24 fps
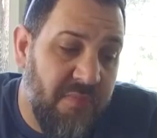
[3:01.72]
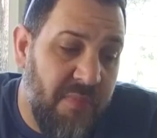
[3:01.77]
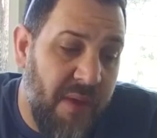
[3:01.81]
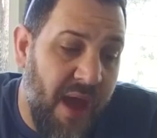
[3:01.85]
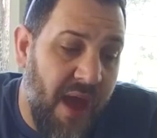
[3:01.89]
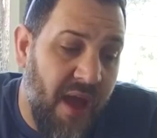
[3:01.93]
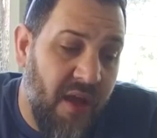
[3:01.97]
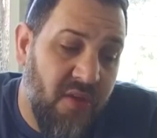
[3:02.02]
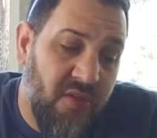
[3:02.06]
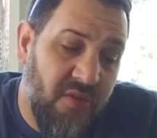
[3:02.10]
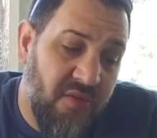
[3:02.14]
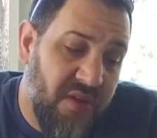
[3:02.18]

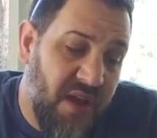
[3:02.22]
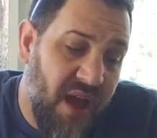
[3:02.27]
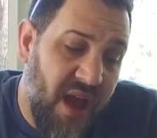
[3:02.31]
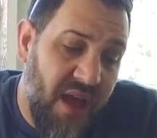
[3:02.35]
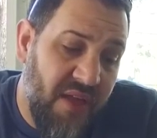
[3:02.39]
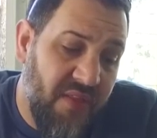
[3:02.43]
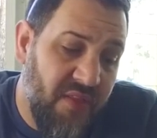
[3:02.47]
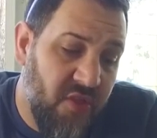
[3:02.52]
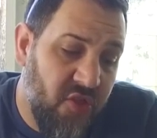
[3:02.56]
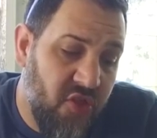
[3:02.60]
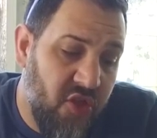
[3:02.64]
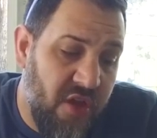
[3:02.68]
pack. So
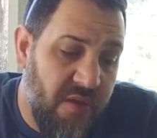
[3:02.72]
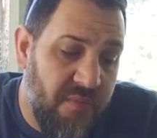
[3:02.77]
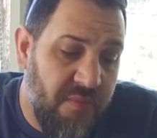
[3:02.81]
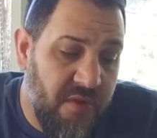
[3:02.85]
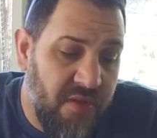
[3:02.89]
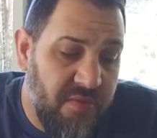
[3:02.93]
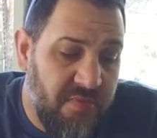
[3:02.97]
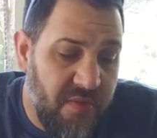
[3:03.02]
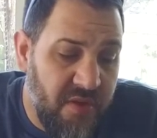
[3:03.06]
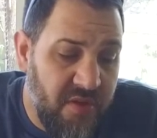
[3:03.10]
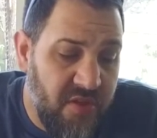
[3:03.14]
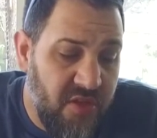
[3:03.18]
not the
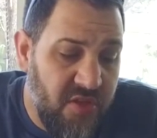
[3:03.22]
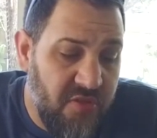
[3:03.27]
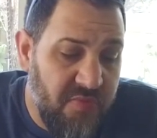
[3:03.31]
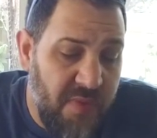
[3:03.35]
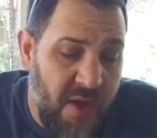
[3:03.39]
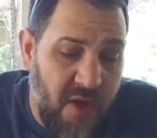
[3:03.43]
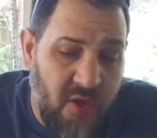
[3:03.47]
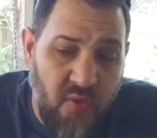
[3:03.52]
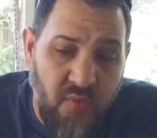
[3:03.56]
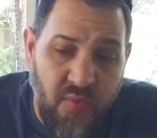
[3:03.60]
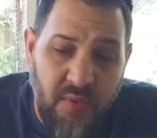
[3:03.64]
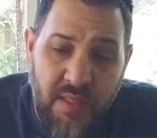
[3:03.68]
cheapest, but it's a
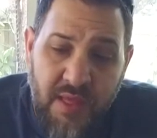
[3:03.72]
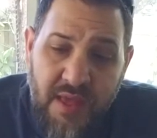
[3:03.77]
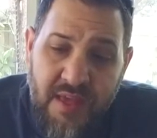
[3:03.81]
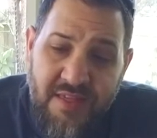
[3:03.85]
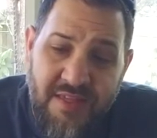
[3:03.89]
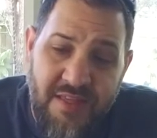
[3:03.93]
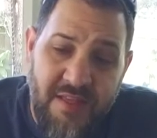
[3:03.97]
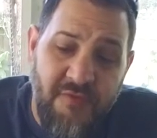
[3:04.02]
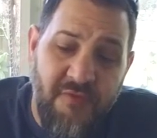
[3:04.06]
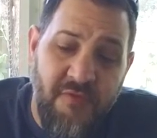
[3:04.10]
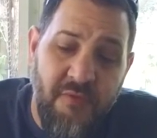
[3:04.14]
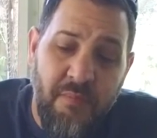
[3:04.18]
special
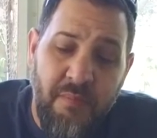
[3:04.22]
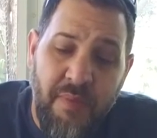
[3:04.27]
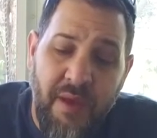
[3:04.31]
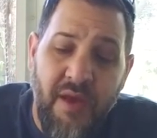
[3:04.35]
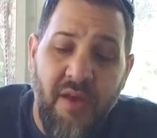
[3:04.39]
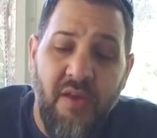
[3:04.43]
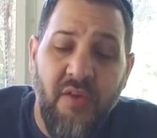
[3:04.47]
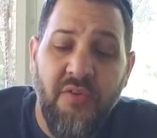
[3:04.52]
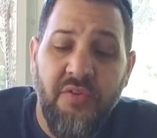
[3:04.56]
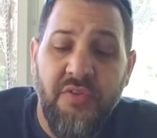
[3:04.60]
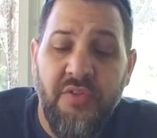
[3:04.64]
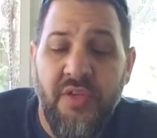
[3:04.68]
release. It's from
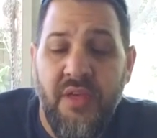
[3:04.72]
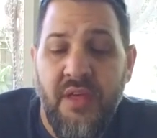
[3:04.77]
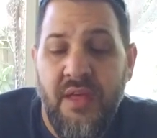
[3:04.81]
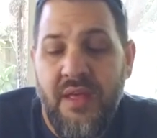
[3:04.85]
Bell's.